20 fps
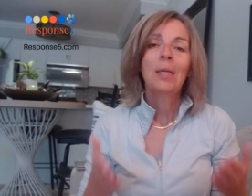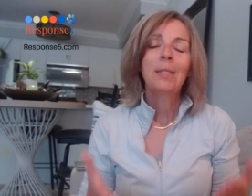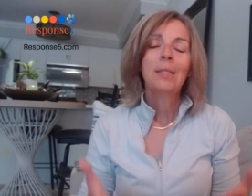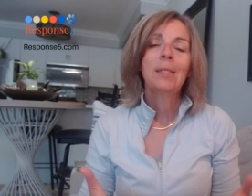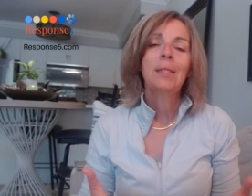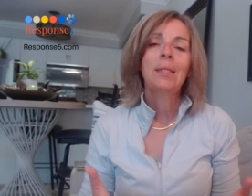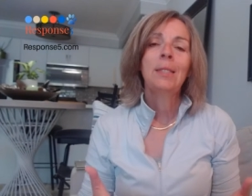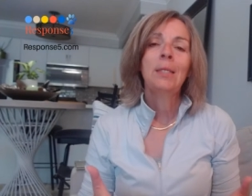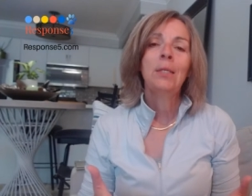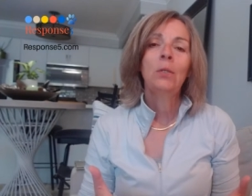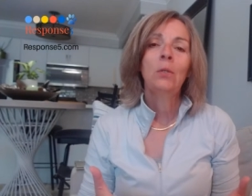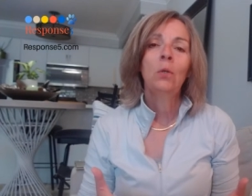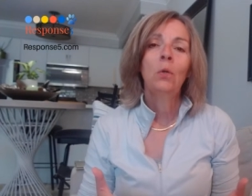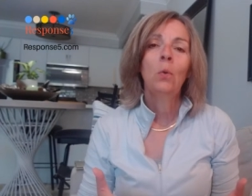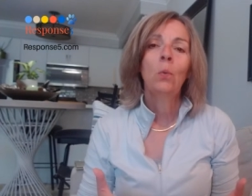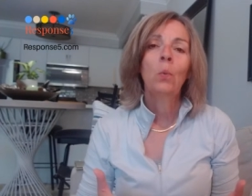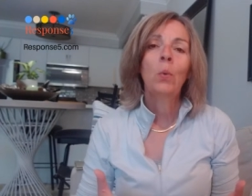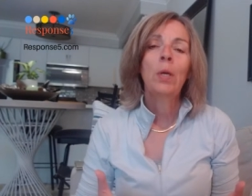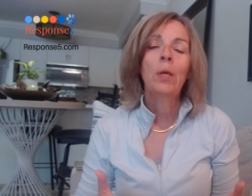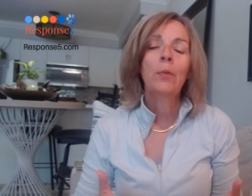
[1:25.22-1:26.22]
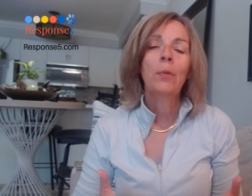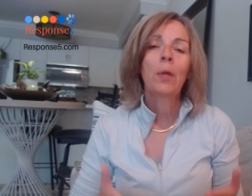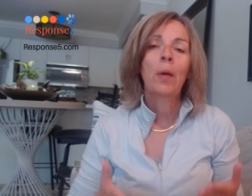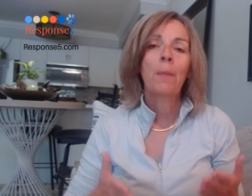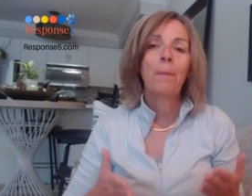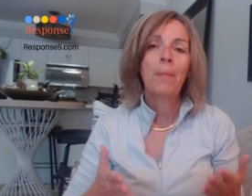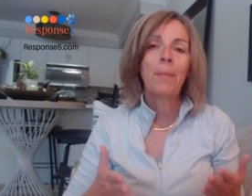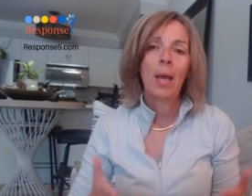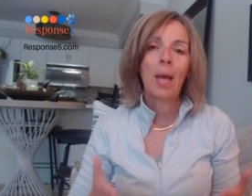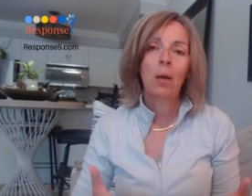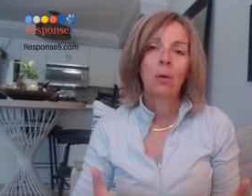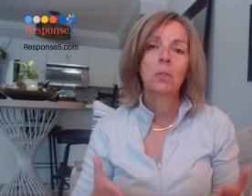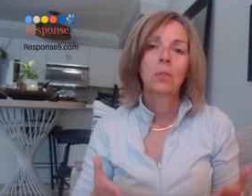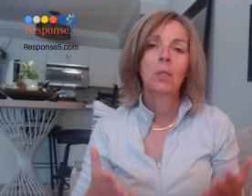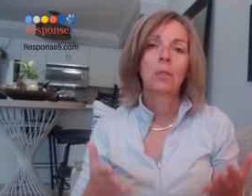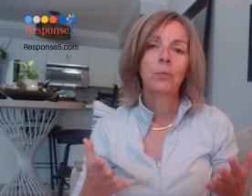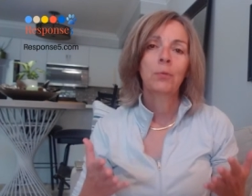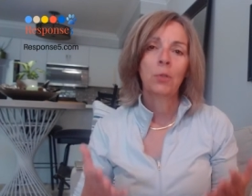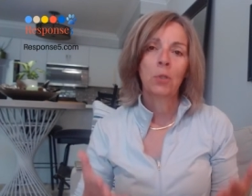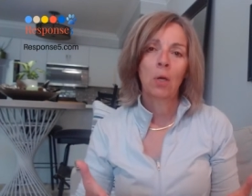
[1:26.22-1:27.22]
let's deal with amount
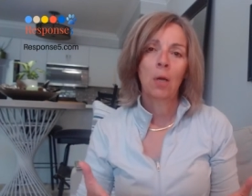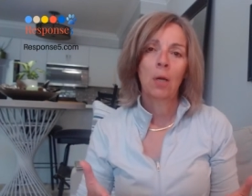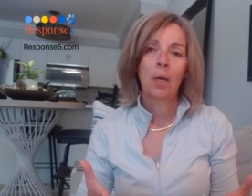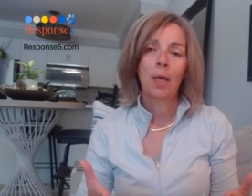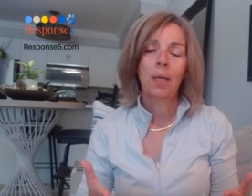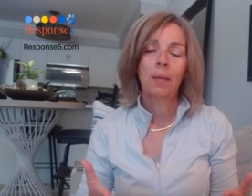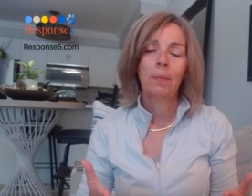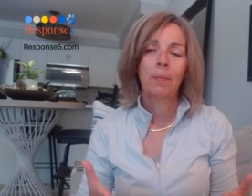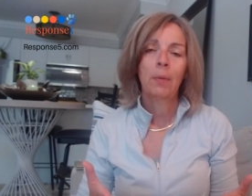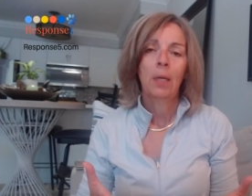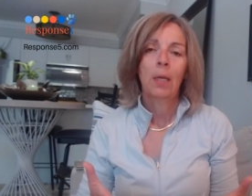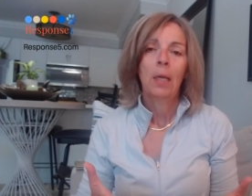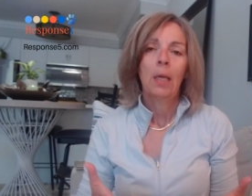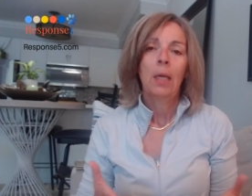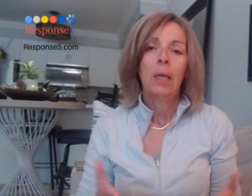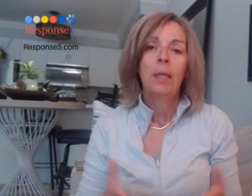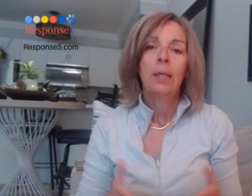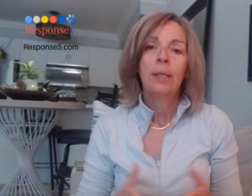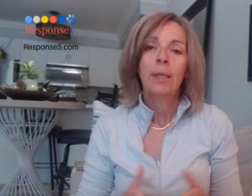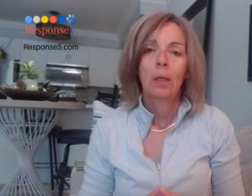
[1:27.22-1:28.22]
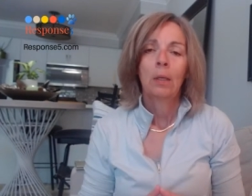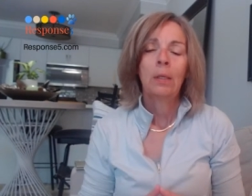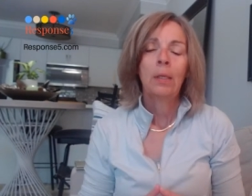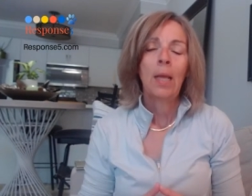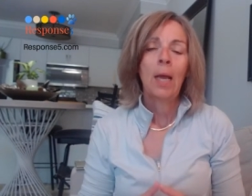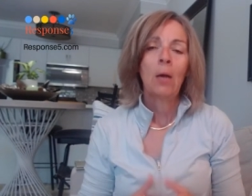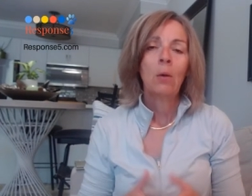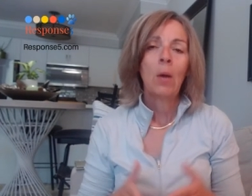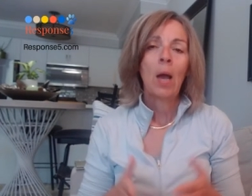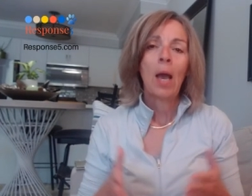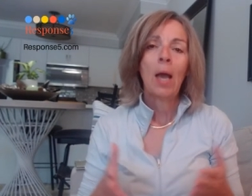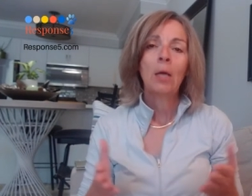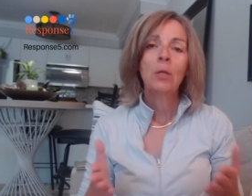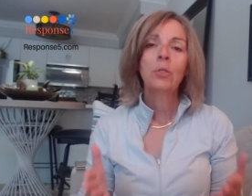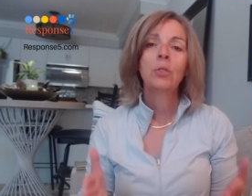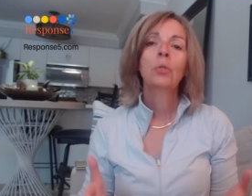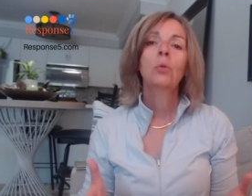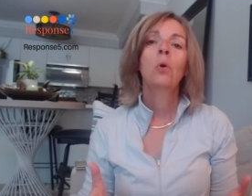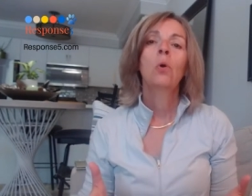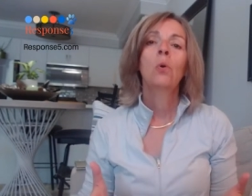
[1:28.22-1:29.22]
of time. Now,
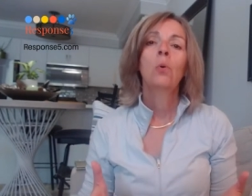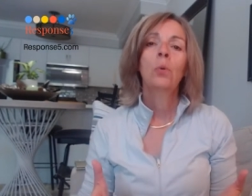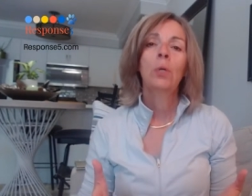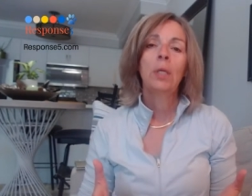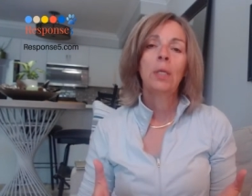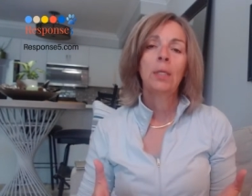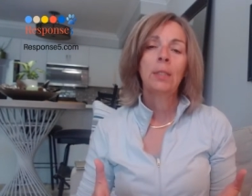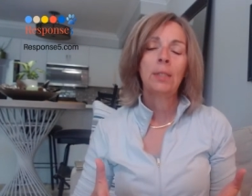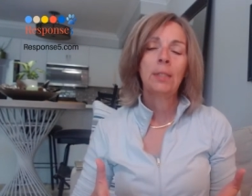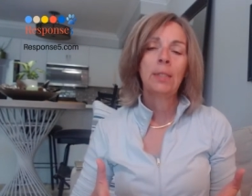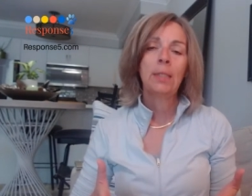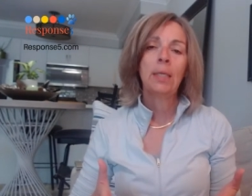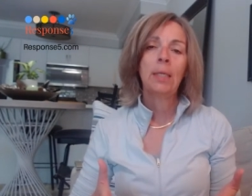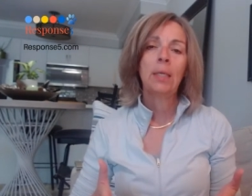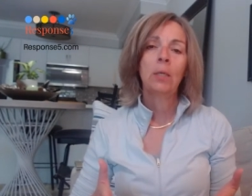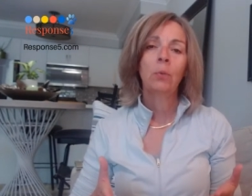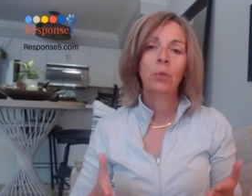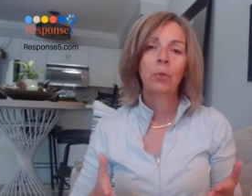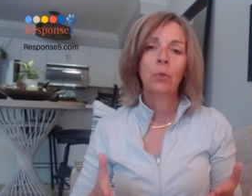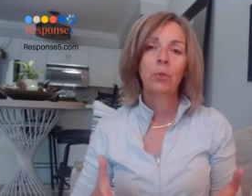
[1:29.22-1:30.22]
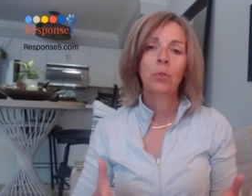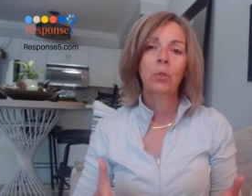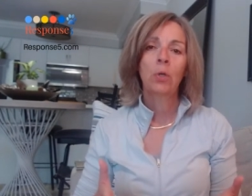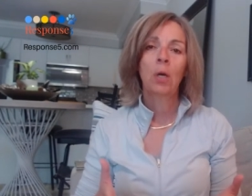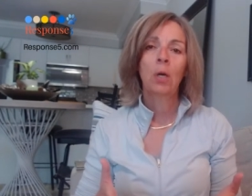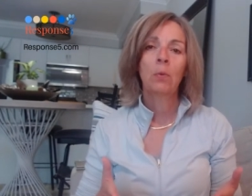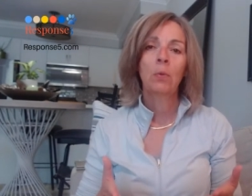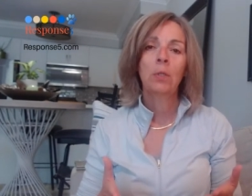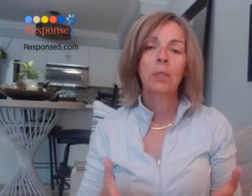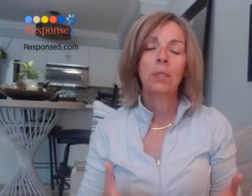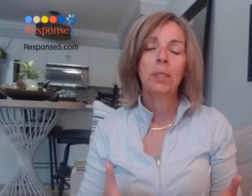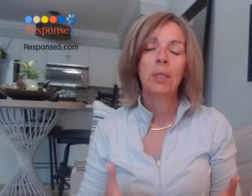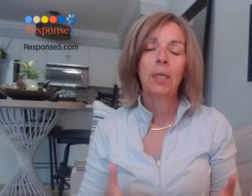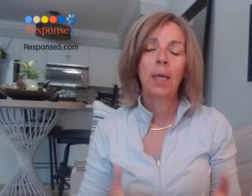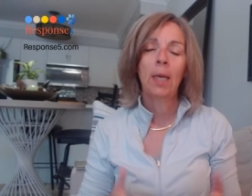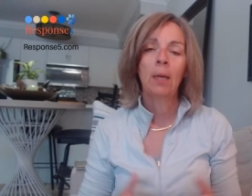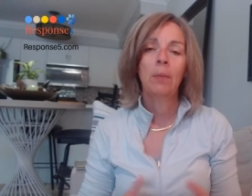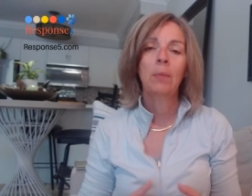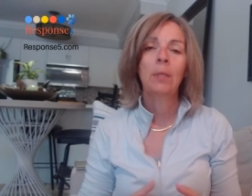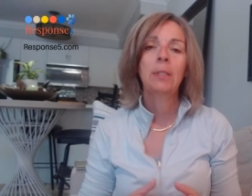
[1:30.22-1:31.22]
as you're already seeing with your dog with D
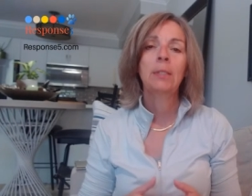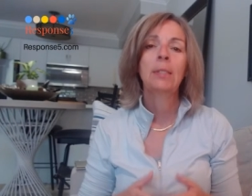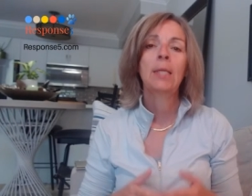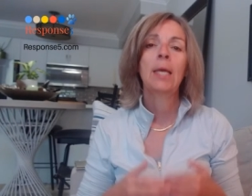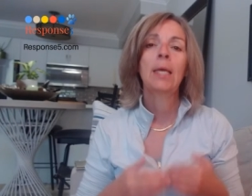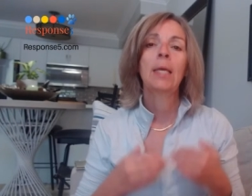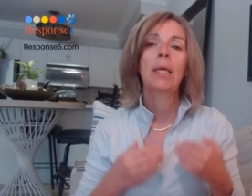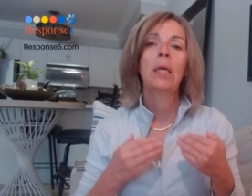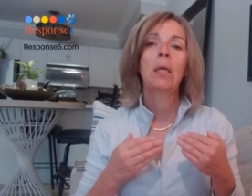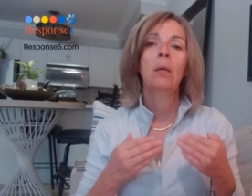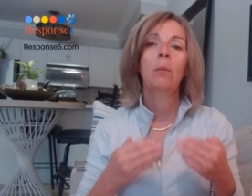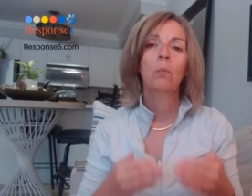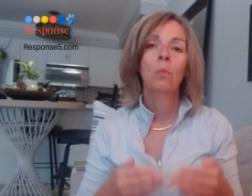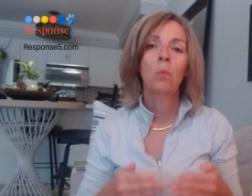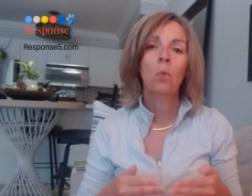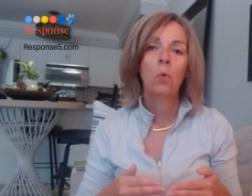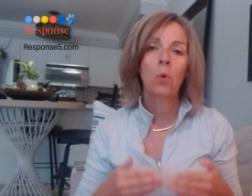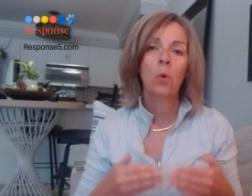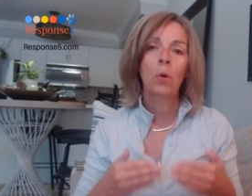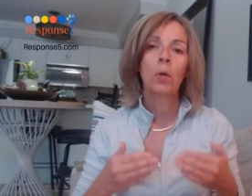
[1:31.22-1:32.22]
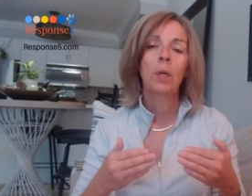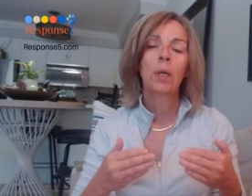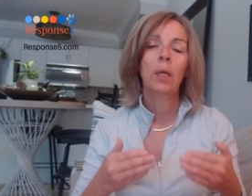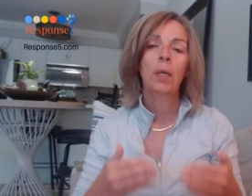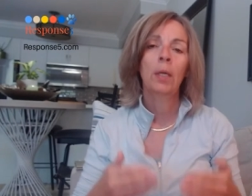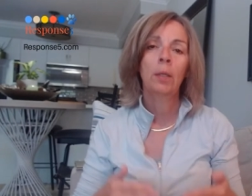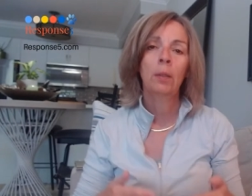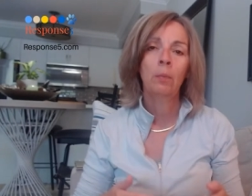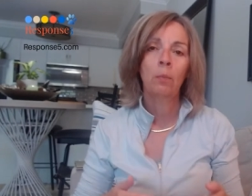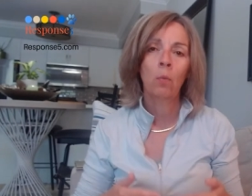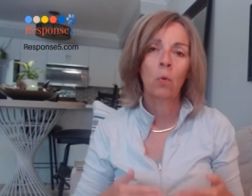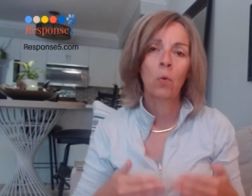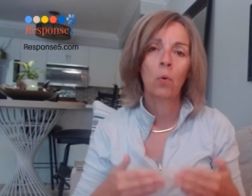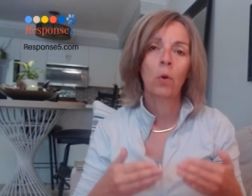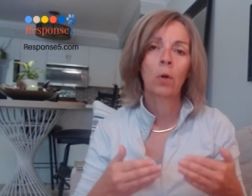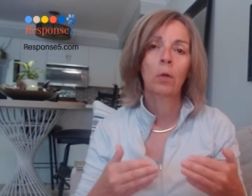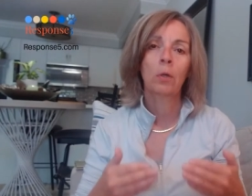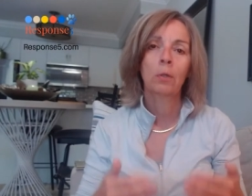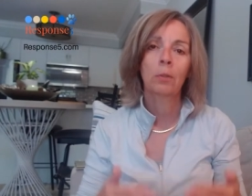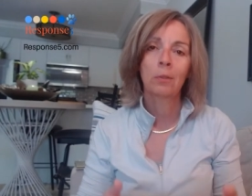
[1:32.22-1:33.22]
M, it's taking more and
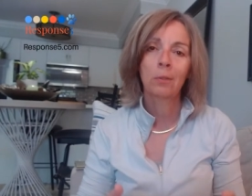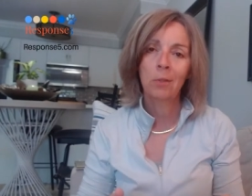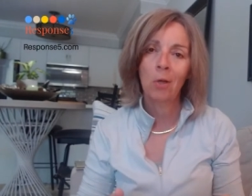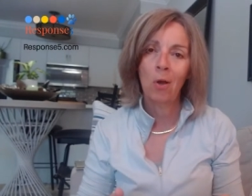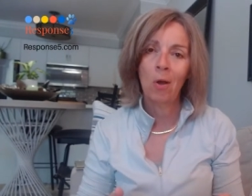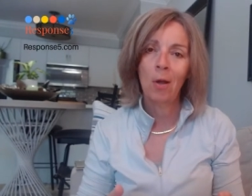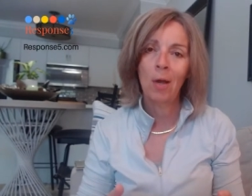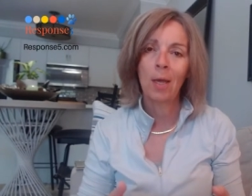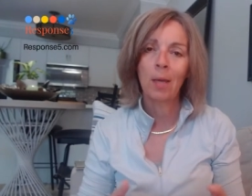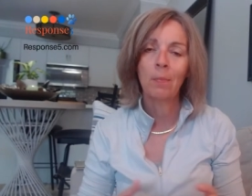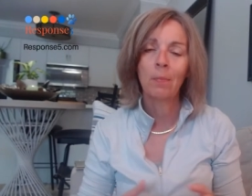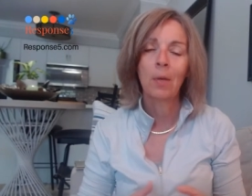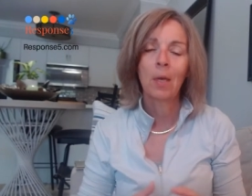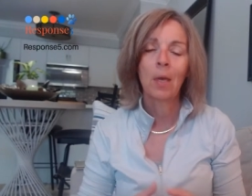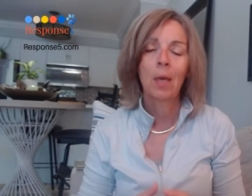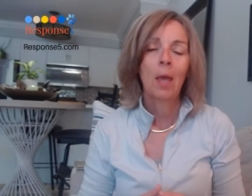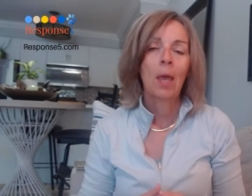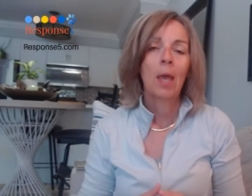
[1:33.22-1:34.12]
more time.